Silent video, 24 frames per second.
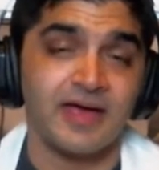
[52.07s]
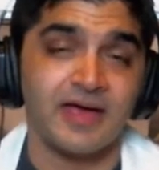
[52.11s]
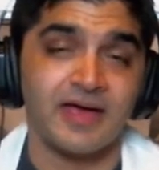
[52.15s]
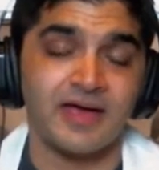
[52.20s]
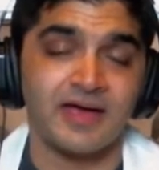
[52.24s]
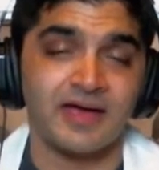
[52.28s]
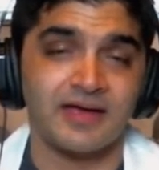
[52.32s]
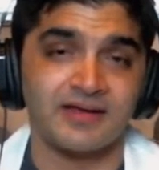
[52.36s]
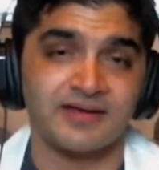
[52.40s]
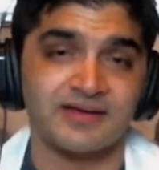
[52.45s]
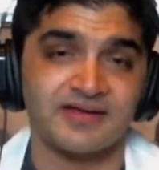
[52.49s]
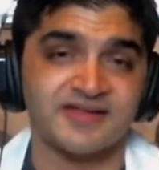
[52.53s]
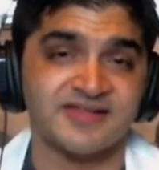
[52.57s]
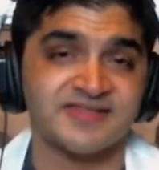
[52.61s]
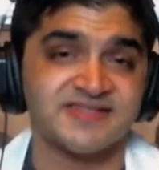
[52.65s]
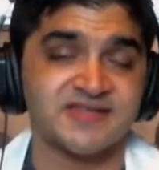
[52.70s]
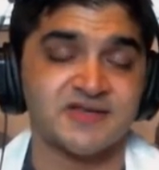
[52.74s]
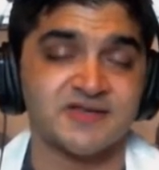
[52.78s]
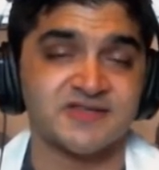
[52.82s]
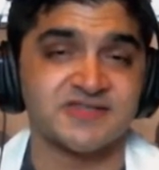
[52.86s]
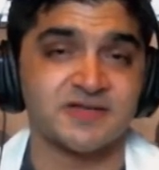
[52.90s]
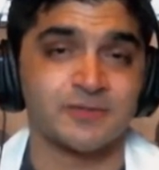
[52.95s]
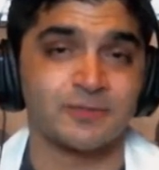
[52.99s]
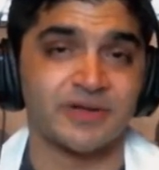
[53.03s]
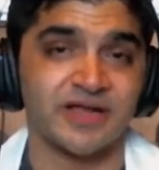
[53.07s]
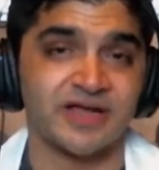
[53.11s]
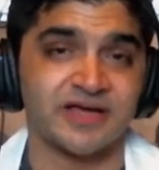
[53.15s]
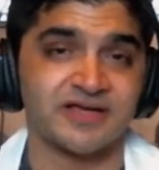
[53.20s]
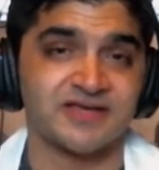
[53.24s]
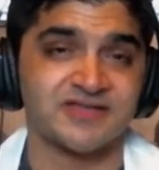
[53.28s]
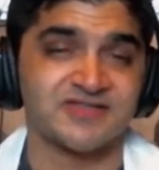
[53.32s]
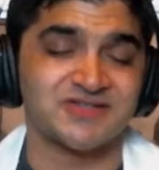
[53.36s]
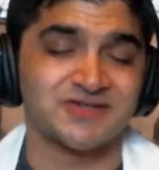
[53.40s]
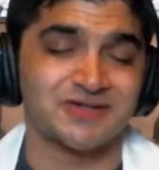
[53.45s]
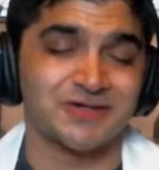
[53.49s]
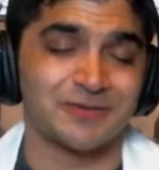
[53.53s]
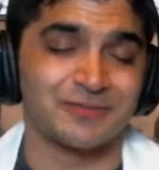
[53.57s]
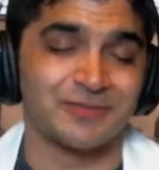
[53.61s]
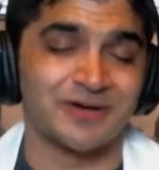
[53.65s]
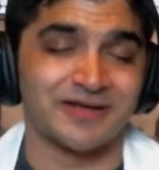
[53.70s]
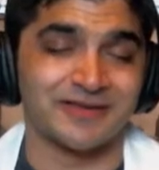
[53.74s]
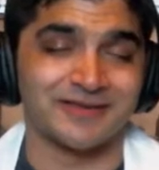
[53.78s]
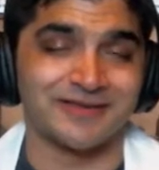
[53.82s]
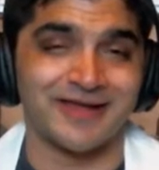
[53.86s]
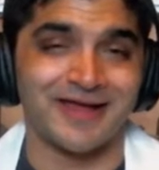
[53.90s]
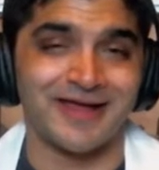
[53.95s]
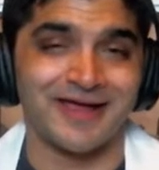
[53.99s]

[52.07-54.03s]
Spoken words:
And it's also Black History Month.